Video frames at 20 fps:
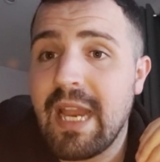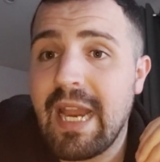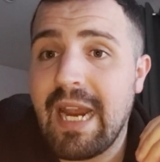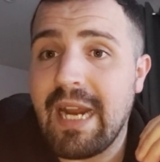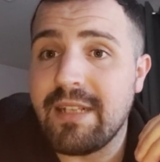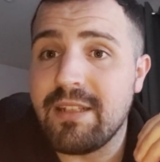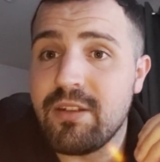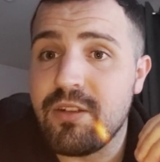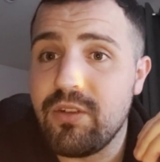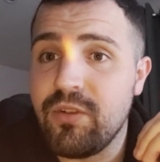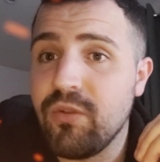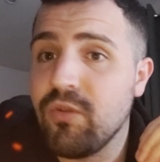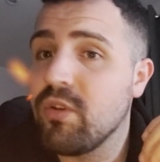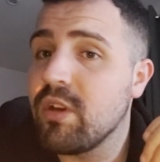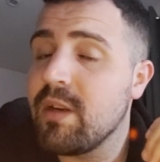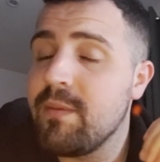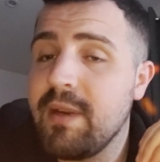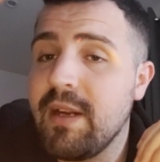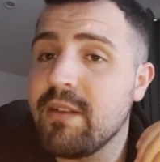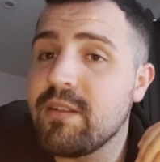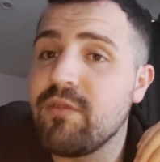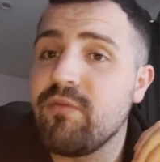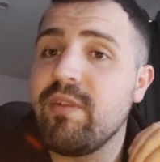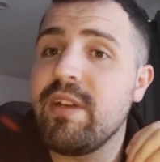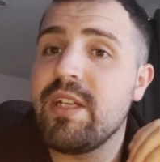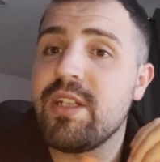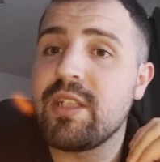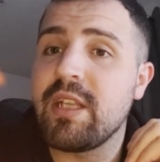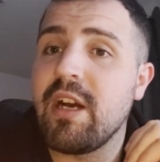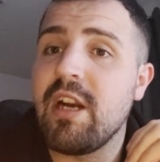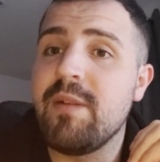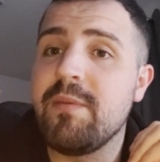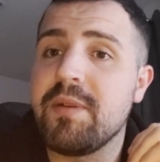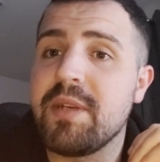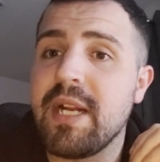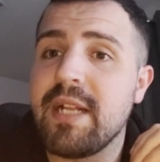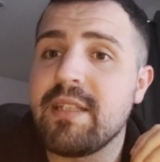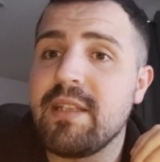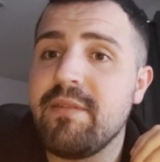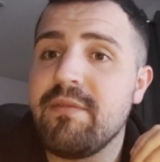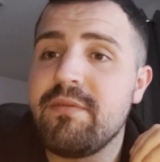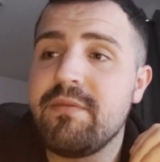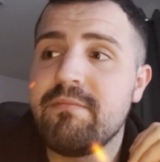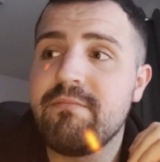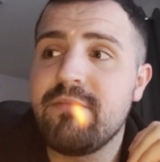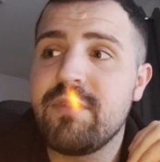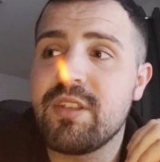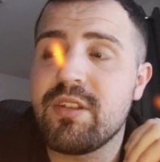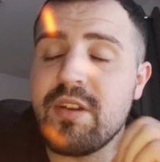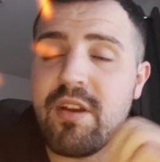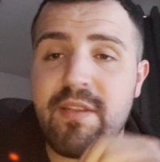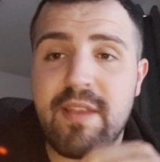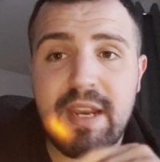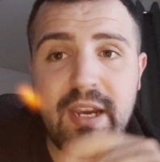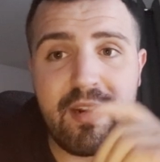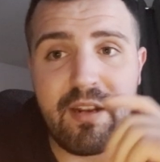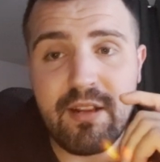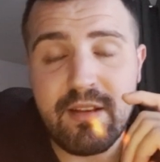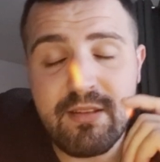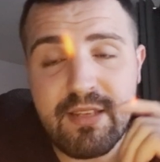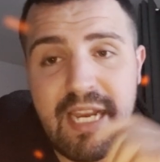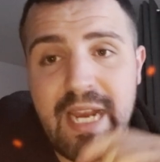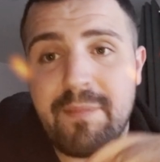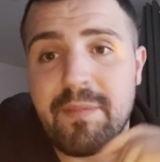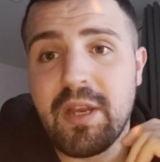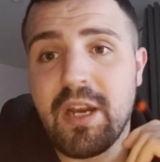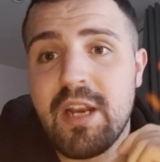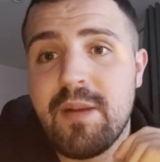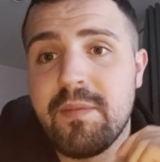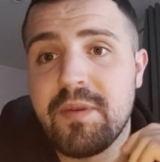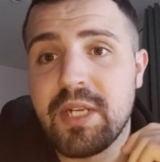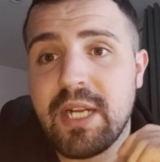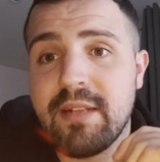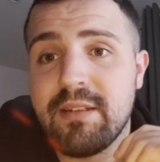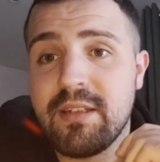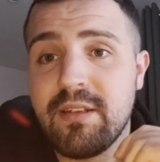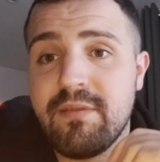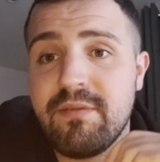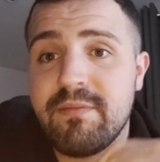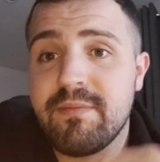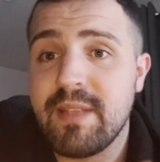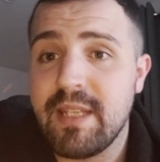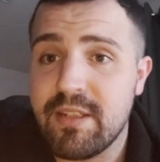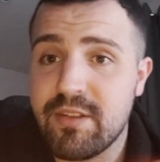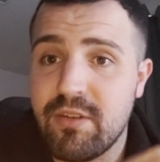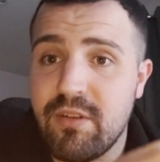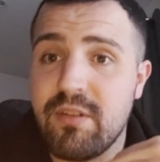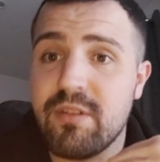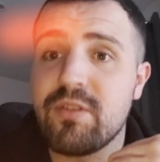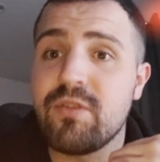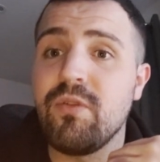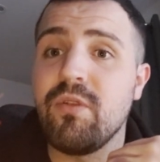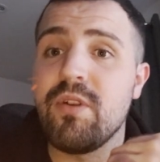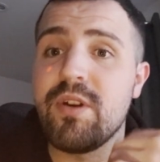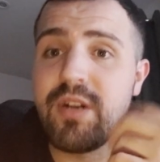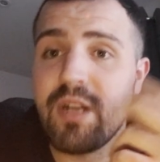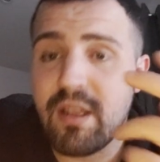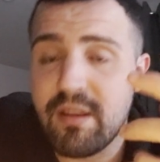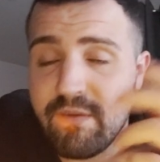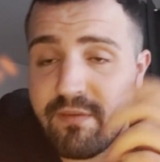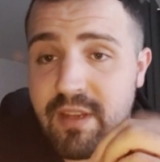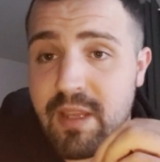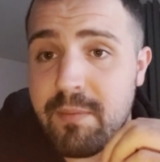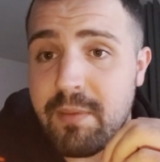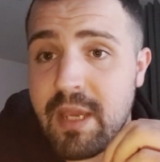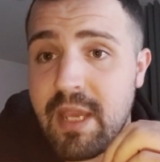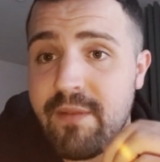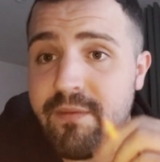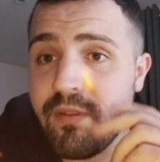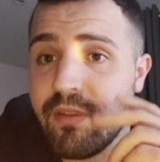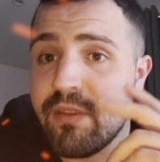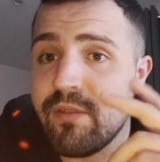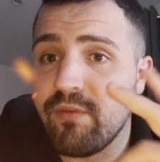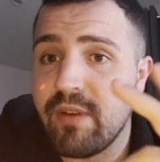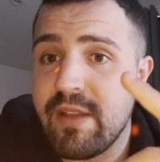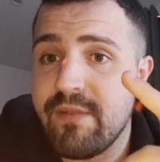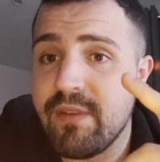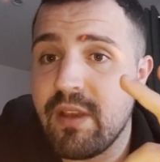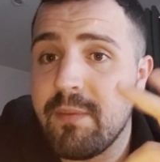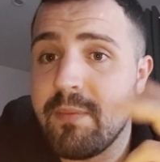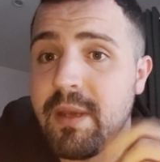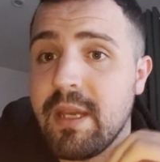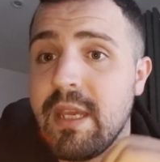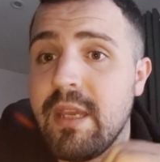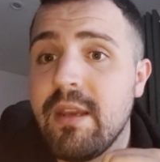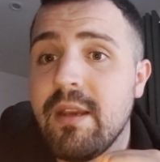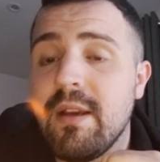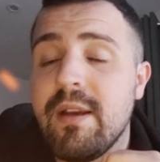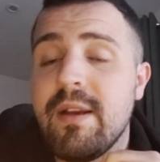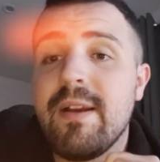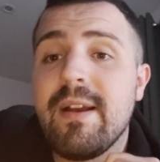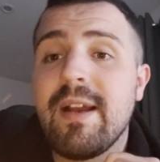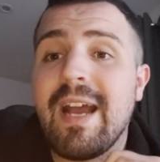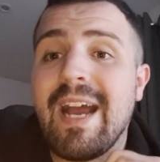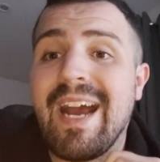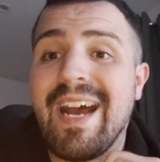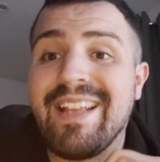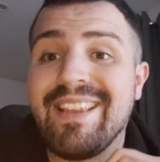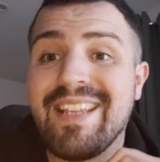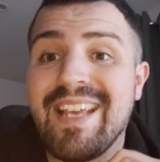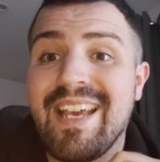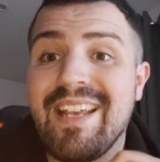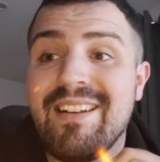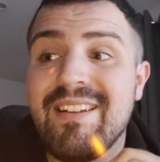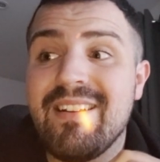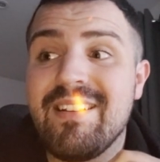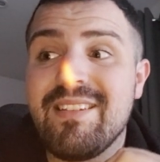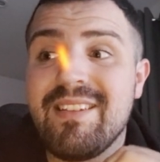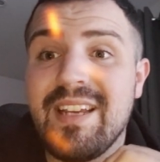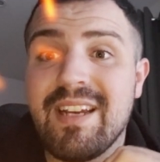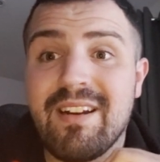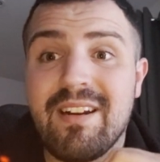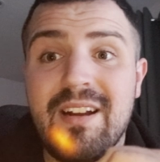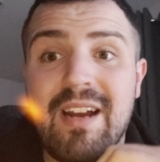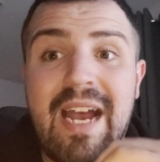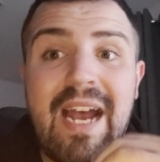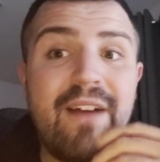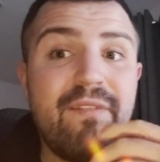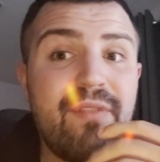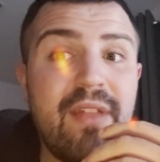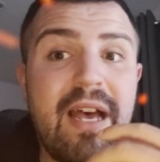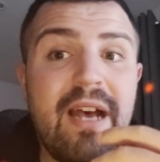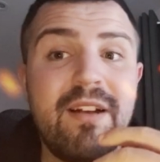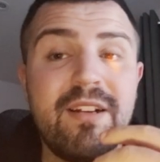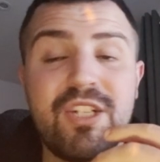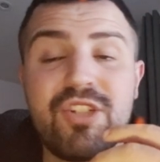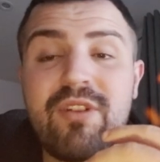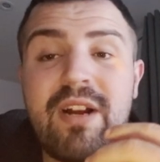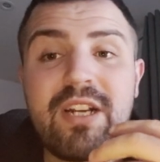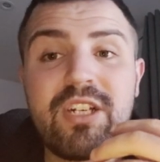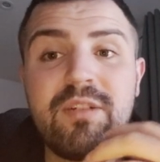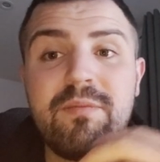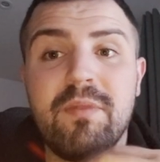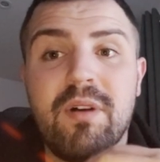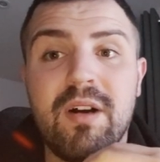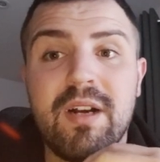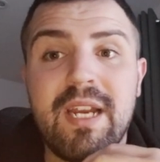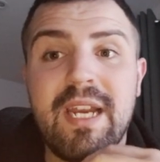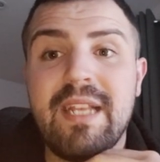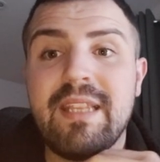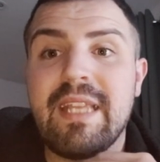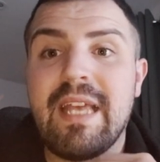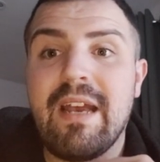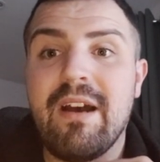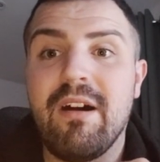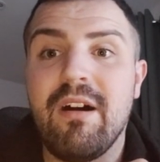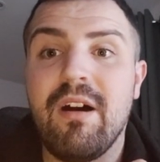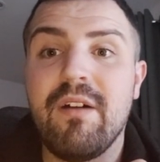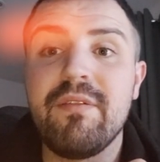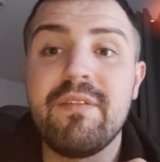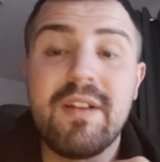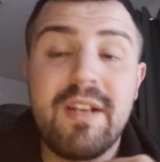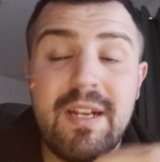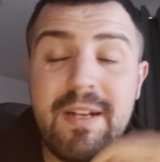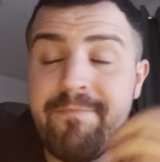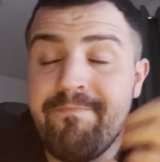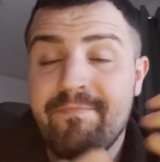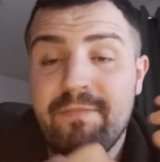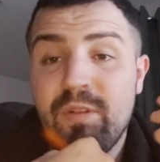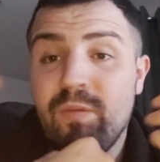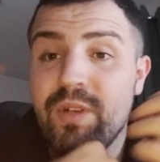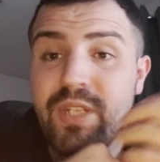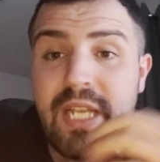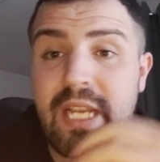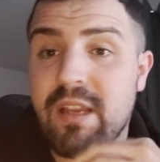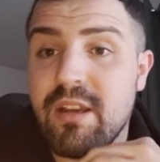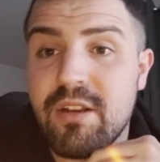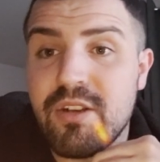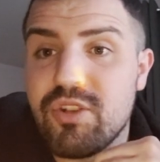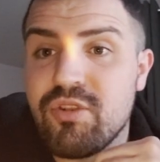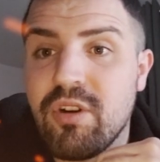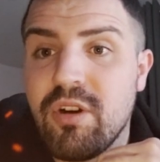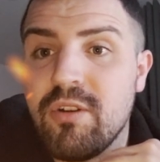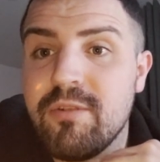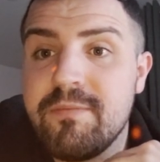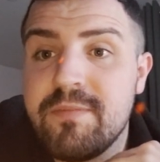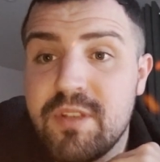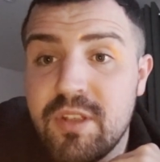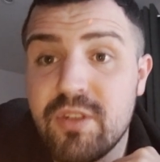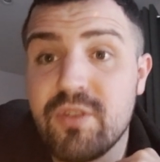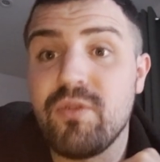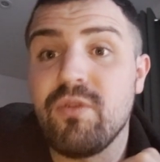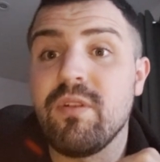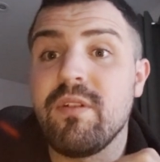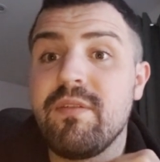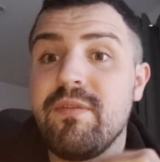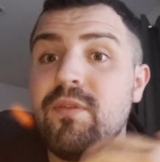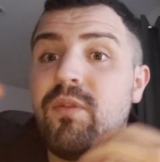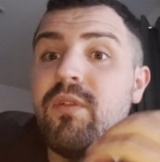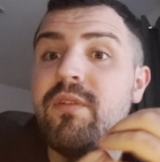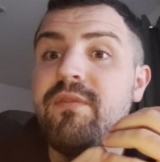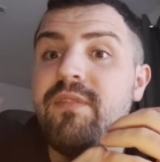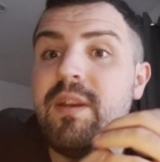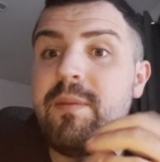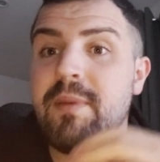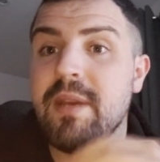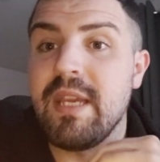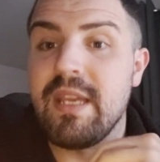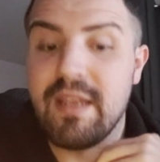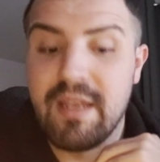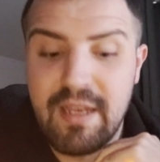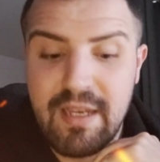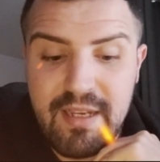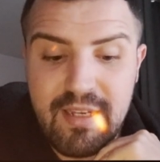And you're not going to be able to reach their home objective, so they're going to tap their home objective, that's going to score another VP for 3 VP, and then they're going to have that extraction marker in their half, which they can control to score a 4th VP.